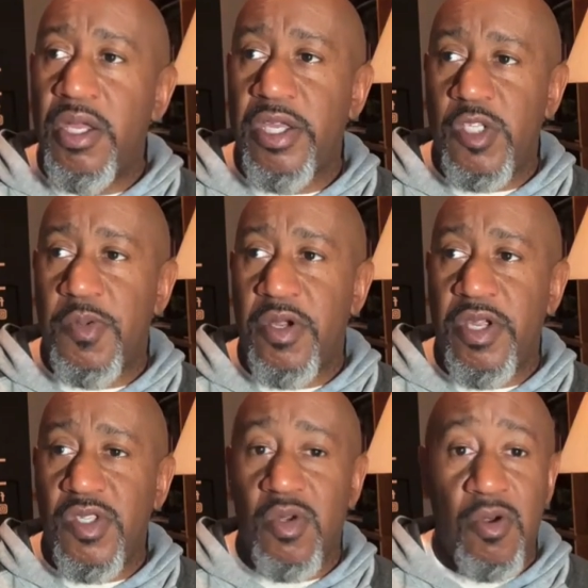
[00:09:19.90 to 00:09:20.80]

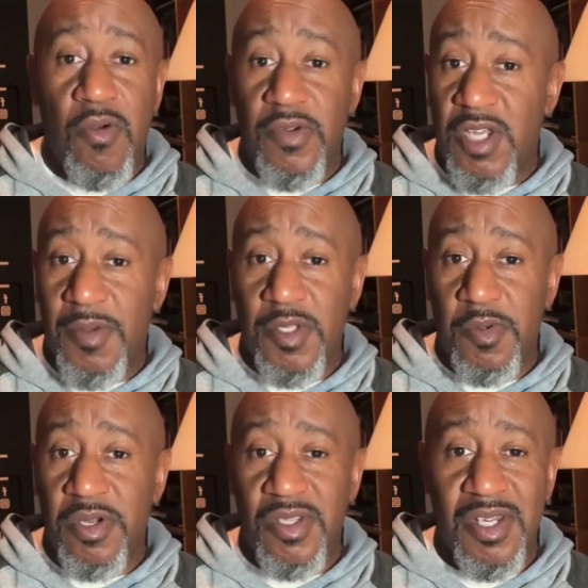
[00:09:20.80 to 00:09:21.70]
experience or overtime
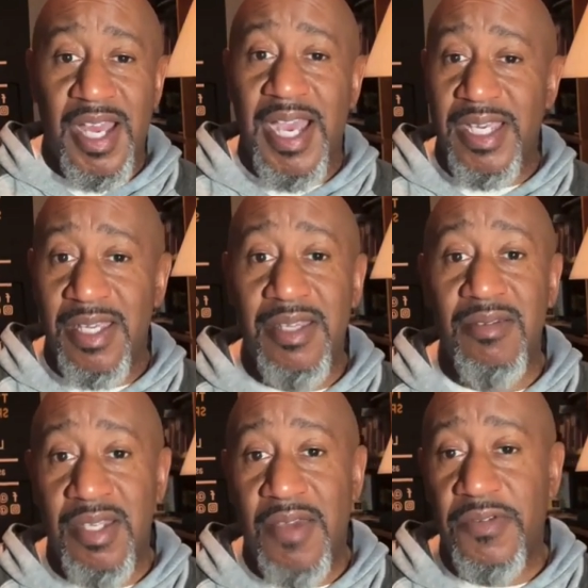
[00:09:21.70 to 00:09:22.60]
experience in hockey,
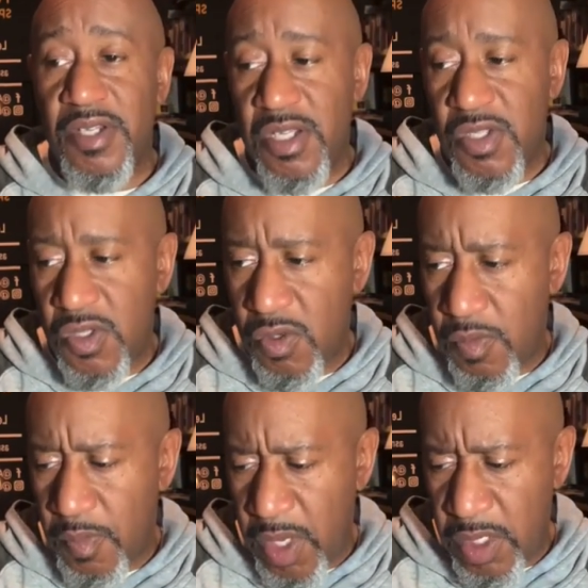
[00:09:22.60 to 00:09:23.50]
you definitely need to.
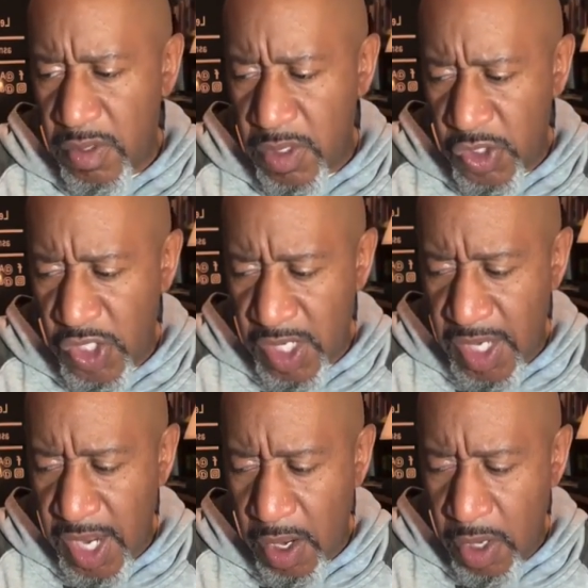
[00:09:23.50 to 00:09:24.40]
And you can check
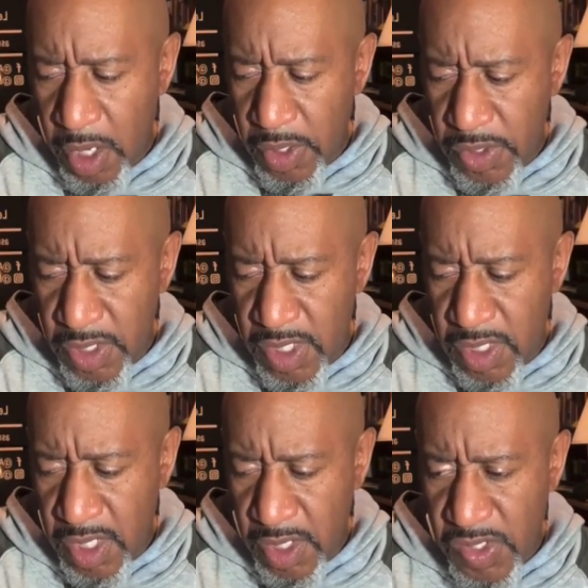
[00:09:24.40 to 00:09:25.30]
out the
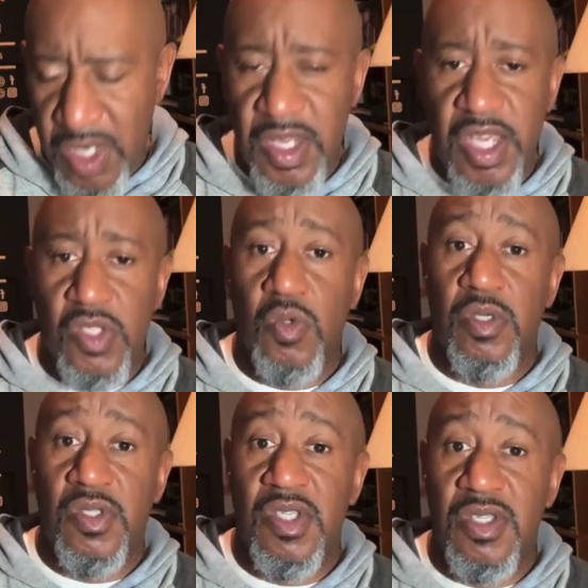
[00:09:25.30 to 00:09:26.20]
details on A
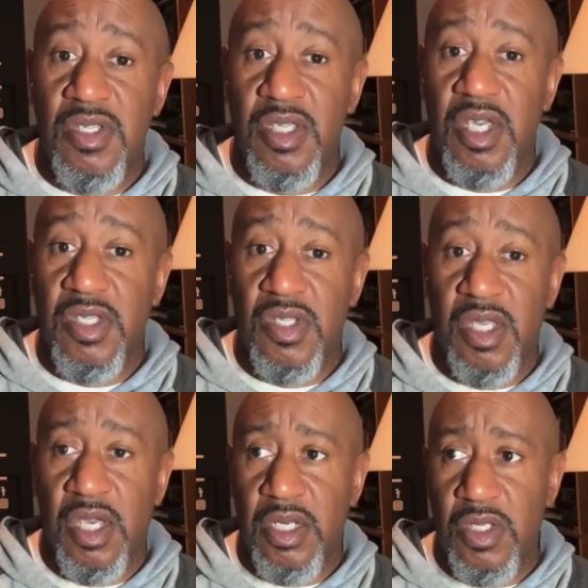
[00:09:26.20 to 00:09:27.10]
Snorton
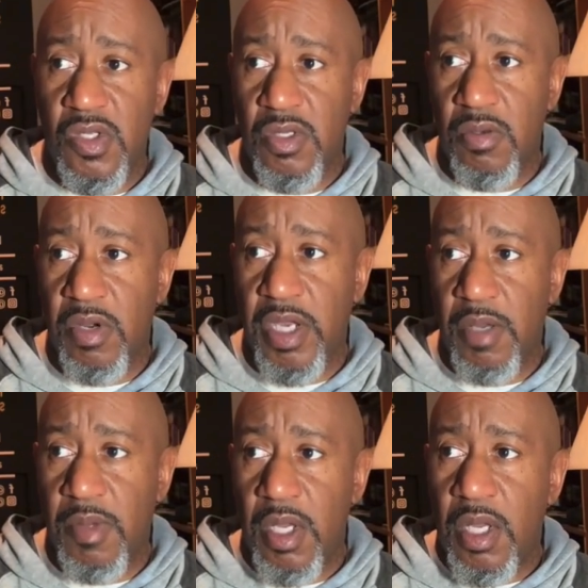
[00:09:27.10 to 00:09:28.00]
CCS on
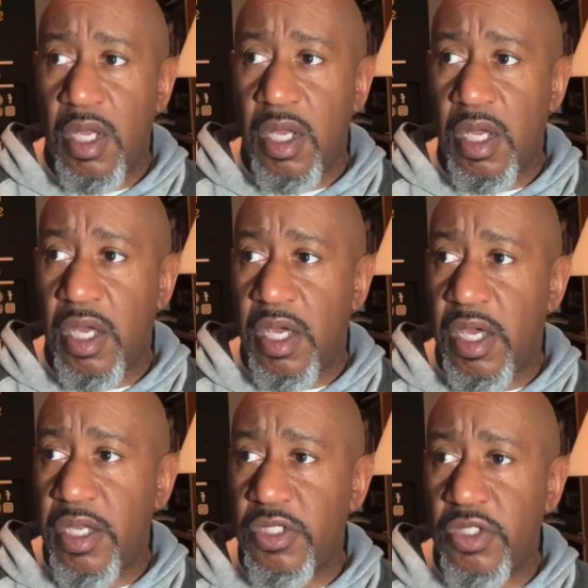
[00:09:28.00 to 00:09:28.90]
Instagram.
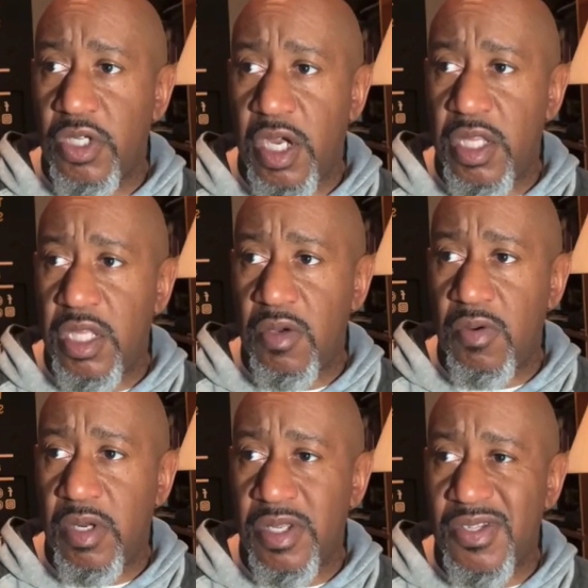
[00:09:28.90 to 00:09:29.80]
Uh, just trying to think
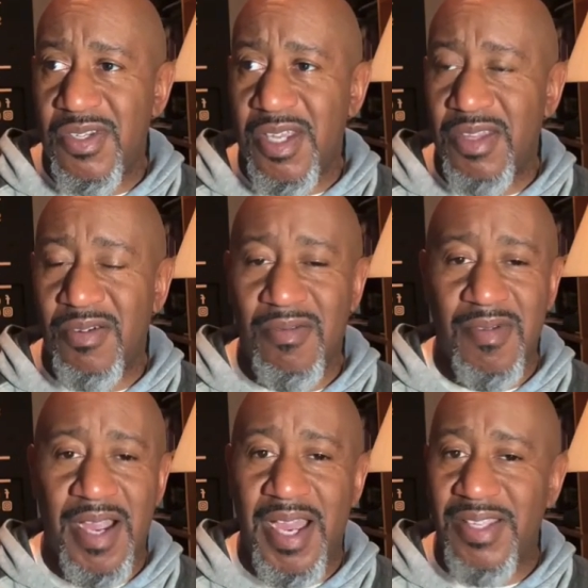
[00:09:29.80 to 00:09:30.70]
what else is on the
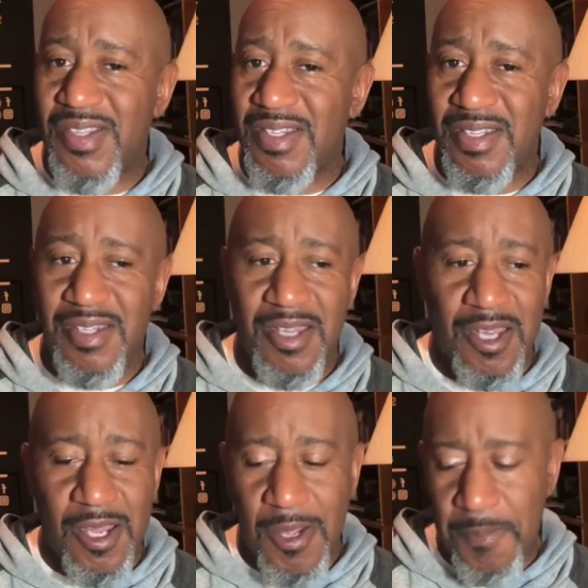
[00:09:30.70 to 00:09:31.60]
horizon.
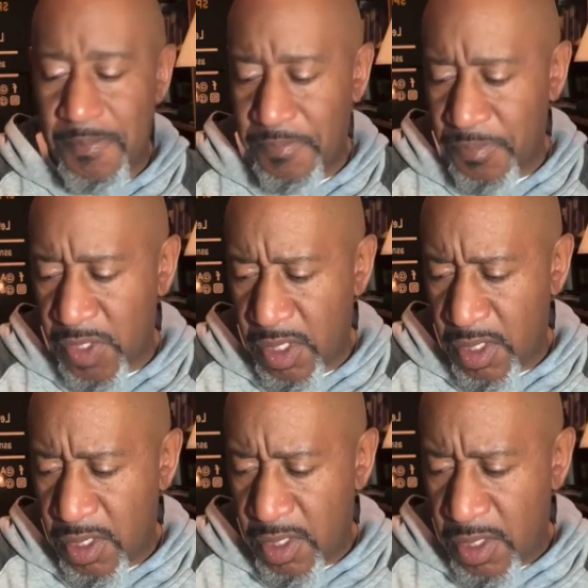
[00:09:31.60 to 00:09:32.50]
Um,
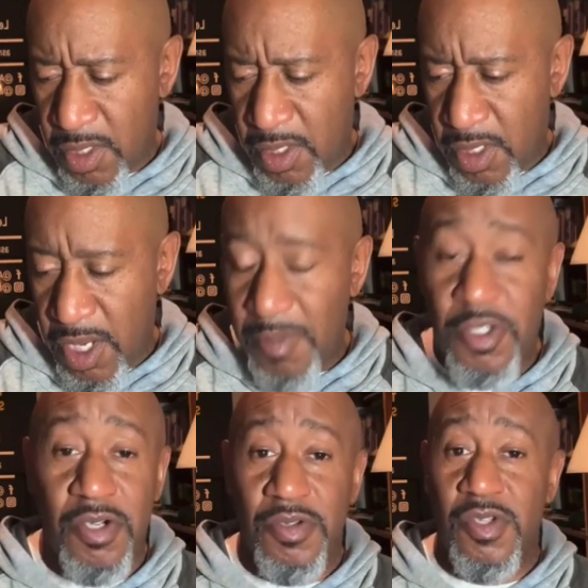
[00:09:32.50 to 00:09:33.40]
I'm
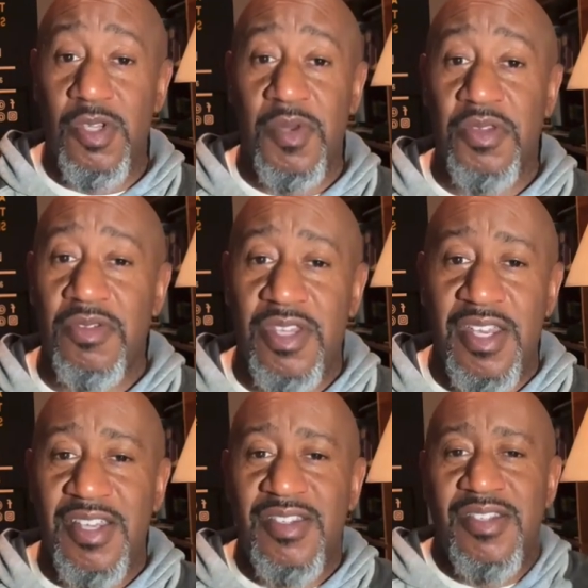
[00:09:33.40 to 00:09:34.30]
sure there's some other
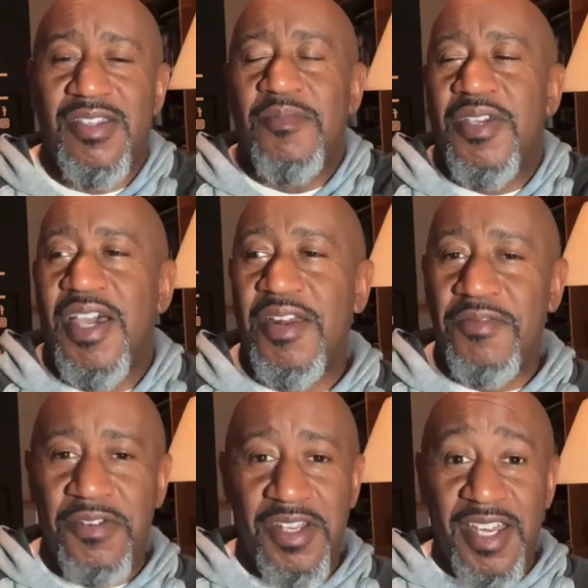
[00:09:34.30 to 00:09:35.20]
things I'm kind of
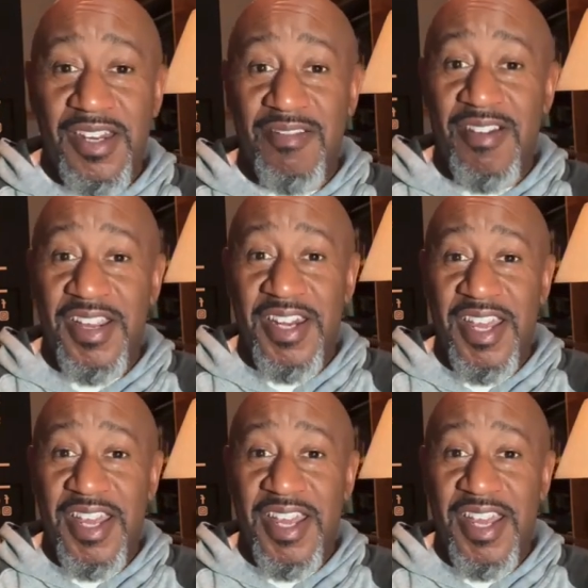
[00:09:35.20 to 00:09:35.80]
forgetting right